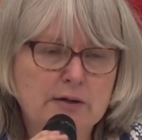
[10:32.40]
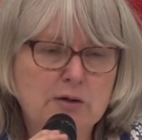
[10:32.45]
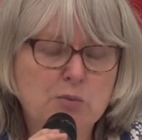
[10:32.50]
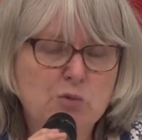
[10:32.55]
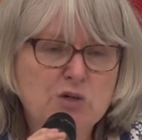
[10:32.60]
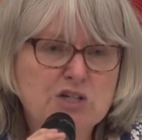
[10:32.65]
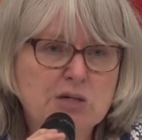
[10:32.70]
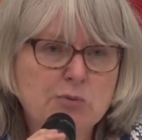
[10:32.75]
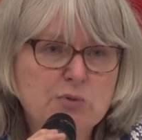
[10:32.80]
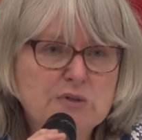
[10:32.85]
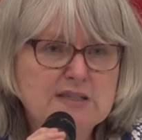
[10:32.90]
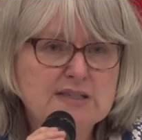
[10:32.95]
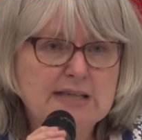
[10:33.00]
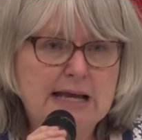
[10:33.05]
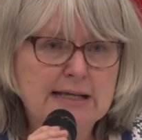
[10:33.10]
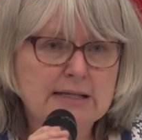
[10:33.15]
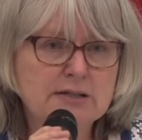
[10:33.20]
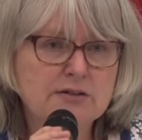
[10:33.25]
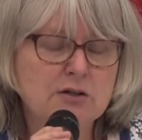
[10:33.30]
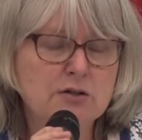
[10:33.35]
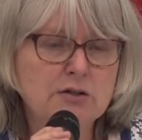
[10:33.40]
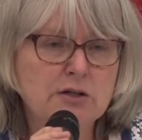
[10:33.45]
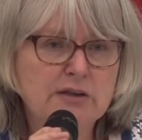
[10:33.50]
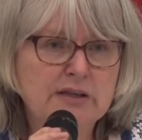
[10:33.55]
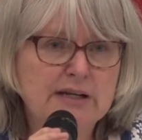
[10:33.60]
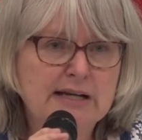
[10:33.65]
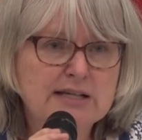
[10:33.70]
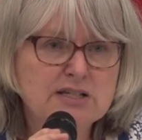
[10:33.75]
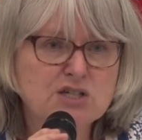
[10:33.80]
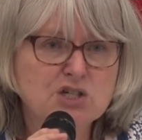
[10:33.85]
which it will stand on
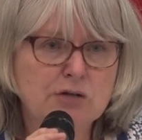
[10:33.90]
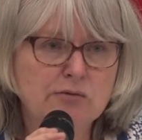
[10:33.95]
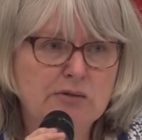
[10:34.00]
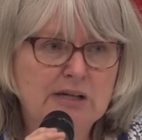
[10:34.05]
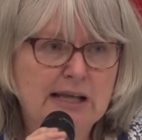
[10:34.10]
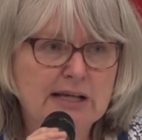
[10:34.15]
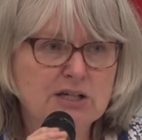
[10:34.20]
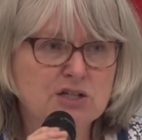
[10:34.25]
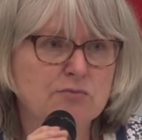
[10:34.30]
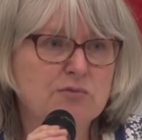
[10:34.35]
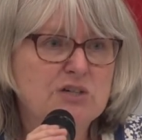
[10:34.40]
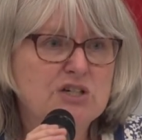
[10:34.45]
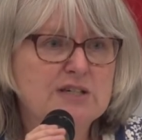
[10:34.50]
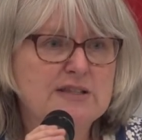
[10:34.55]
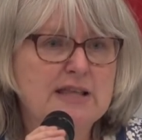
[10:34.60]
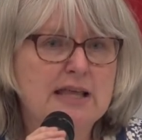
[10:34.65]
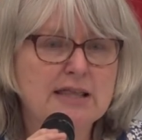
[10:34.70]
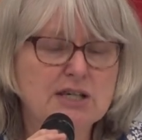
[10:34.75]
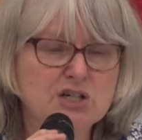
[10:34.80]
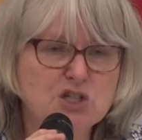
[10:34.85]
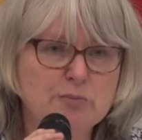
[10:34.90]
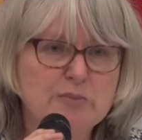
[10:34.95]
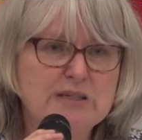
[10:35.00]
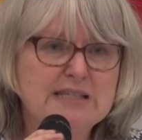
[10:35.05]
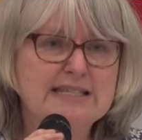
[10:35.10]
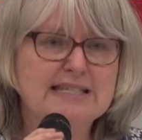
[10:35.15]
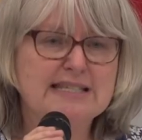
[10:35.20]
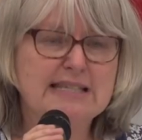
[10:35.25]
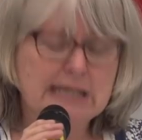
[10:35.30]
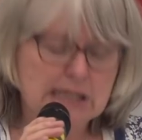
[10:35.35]
the next general election, which is that there should be
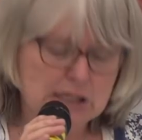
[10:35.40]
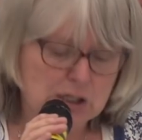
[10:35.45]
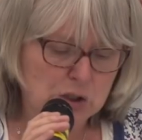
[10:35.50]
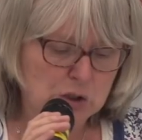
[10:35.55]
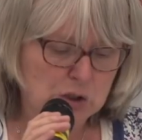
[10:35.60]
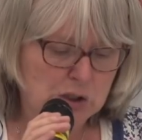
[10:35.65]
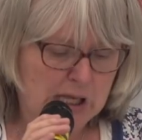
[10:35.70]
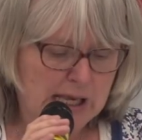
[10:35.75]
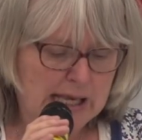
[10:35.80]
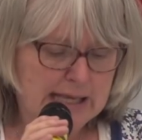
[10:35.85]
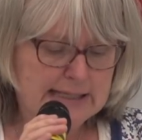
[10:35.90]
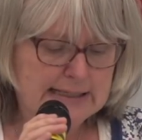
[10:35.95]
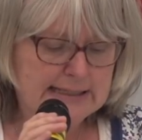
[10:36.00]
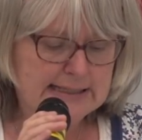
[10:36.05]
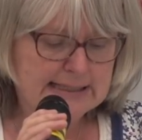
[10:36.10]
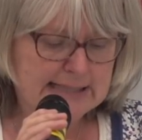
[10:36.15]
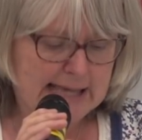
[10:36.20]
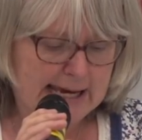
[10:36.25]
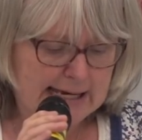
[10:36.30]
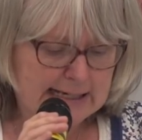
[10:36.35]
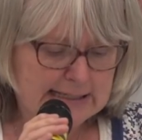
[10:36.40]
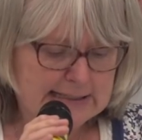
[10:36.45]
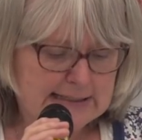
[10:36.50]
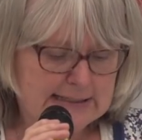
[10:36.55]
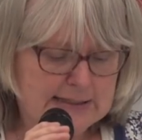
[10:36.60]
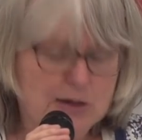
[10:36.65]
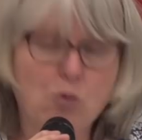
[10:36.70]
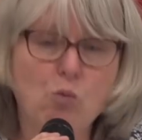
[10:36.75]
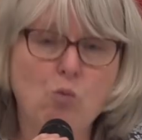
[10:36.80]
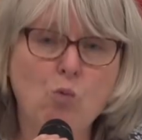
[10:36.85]

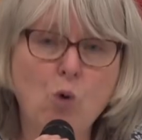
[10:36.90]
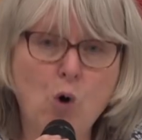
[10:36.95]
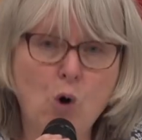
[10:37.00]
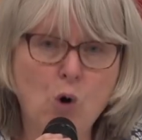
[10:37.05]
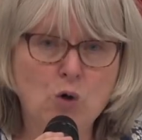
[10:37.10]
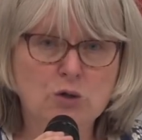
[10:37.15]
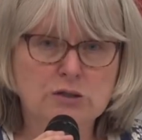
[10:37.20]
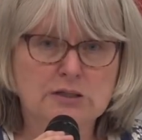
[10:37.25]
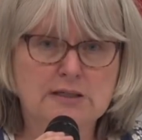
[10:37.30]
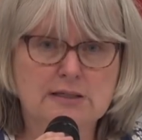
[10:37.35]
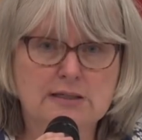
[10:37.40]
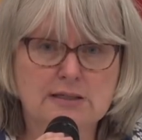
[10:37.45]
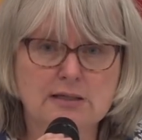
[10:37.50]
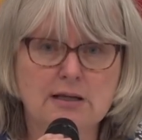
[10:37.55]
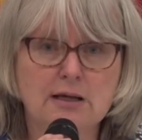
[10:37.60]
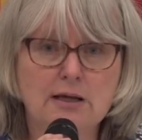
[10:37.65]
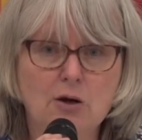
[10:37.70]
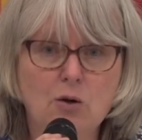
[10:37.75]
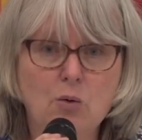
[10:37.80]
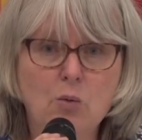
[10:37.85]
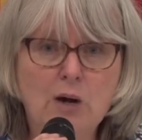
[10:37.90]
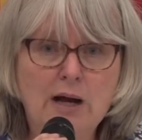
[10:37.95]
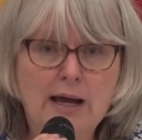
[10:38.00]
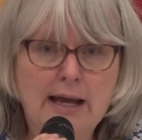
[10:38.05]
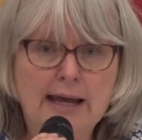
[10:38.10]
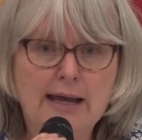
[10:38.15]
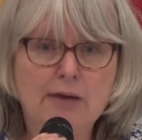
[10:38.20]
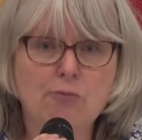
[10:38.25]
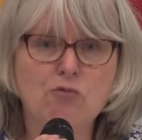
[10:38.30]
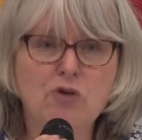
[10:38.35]
single-sex wards
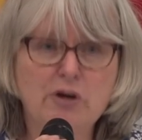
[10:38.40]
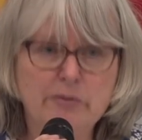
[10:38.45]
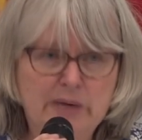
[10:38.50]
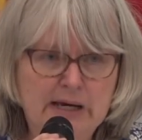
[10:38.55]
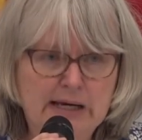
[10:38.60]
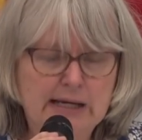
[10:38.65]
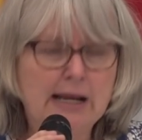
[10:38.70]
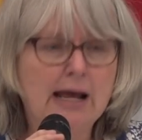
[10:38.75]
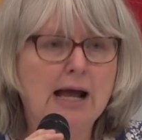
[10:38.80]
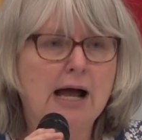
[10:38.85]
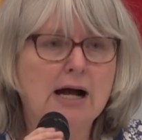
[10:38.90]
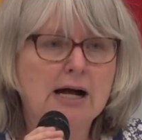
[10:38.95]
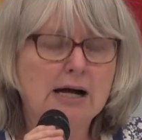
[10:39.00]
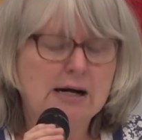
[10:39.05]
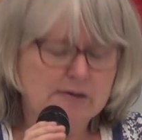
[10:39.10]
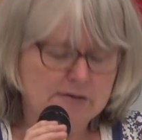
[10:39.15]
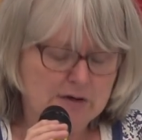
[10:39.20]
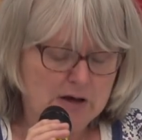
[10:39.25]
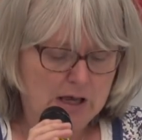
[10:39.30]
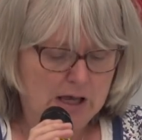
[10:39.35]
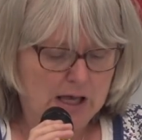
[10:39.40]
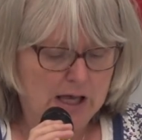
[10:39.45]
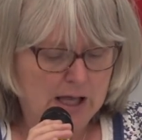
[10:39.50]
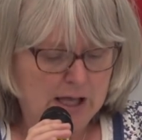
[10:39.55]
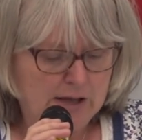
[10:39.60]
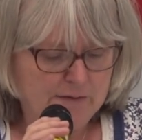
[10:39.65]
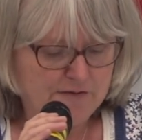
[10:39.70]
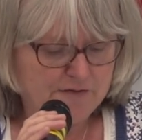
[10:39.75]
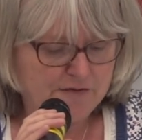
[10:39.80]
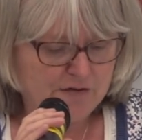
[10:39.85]
where women are
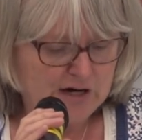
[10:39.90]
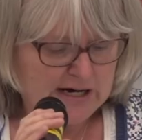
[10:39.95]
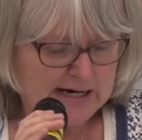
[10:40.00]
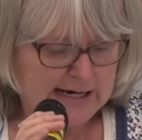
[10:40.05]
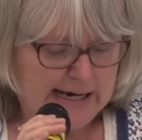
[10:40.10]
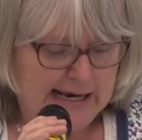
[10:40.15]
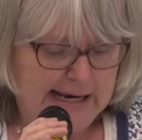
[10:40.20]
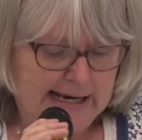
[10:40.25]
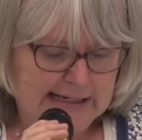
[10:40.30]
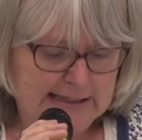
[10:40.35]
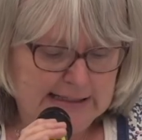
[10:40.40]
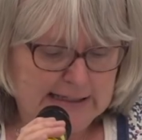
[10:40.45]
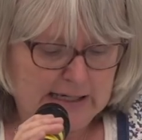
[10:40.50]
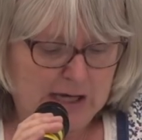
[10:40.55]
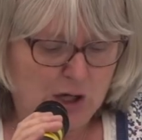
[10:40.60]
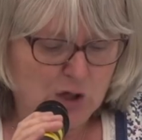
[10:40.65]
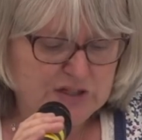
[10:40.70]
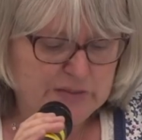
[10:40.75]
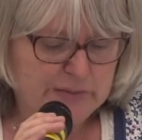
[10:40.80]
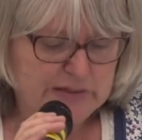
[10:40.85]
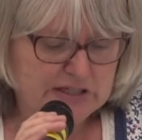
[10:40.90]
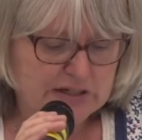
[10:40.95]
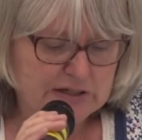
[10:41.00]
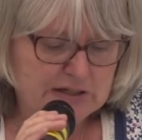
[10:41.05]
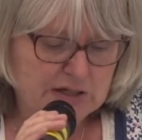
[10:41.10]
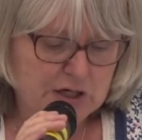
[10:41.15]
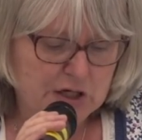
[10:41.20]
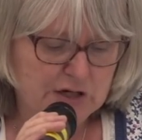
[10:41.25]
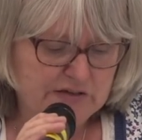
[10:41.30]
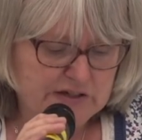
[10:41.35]
free in hospital
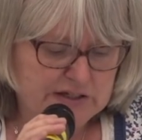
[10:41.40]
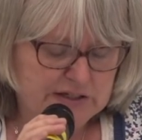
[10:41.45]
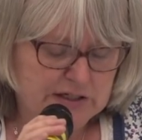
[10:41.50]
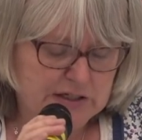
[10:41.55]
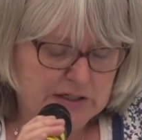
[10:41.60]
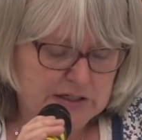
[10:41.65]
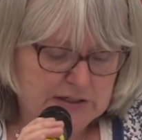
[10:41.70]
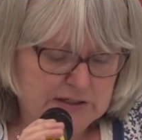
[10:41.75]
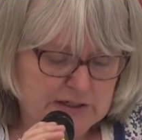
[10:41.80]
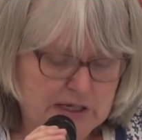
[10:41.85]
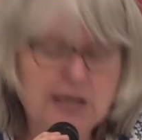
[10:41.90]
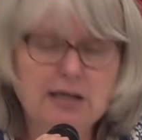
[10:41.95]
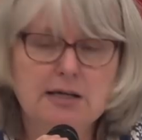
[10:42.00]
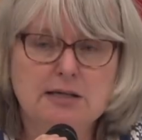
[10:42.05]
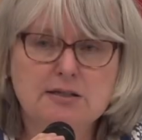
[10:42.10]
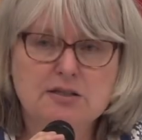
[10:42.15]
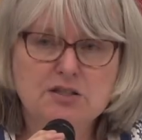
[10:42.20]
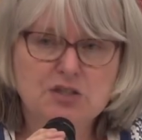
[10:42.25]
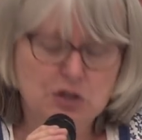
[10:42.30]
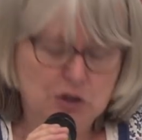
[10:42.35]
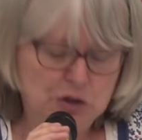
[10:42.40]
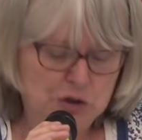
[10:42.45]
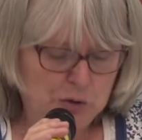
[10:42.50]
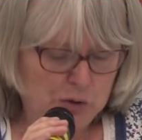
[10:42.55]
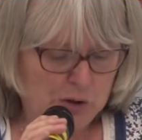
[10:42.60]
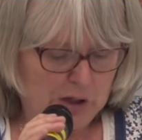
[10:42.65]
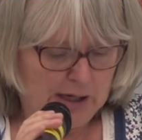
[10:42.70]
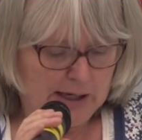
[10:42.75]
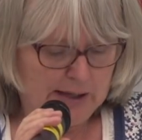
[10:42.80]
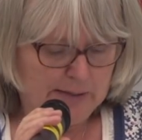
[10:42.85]
services
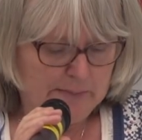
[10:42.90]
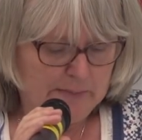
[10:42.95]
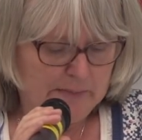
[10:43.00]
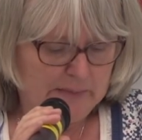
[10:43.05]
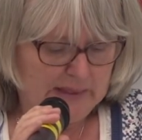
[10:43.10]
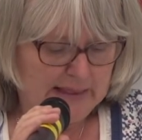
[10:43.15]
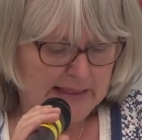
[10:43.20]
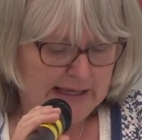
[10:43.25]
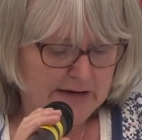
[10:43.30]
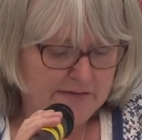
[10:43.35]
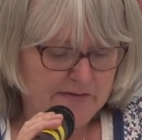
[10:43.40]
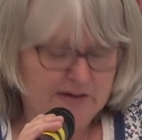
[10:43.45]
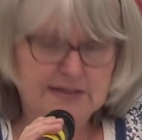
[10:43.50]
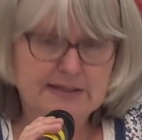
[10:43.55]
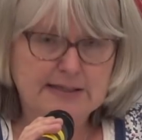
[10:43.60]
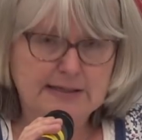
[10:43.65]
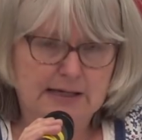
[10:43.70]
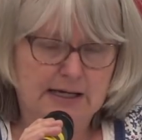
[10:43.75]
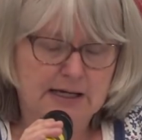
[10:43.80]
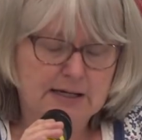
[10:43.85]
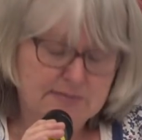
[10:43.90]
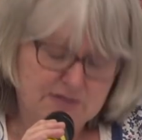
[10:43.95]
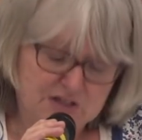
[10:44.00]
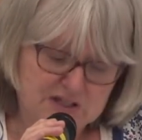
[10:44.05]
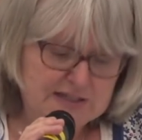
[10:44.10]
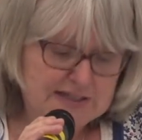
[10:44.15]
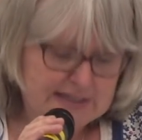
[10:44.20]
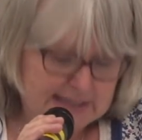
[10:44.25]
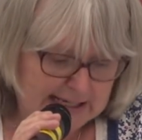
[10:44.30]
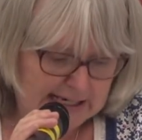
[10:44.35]
to live and
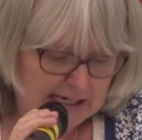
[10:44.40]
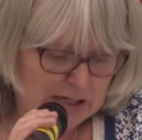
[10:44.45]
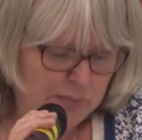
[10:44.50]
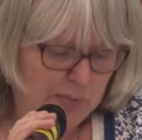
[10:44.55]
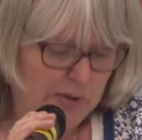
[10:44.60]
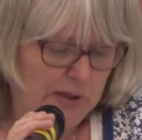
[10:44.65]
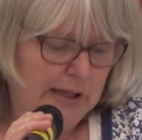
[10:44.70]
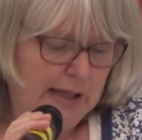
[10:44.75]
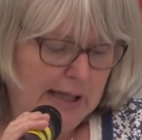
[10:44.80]
to sleep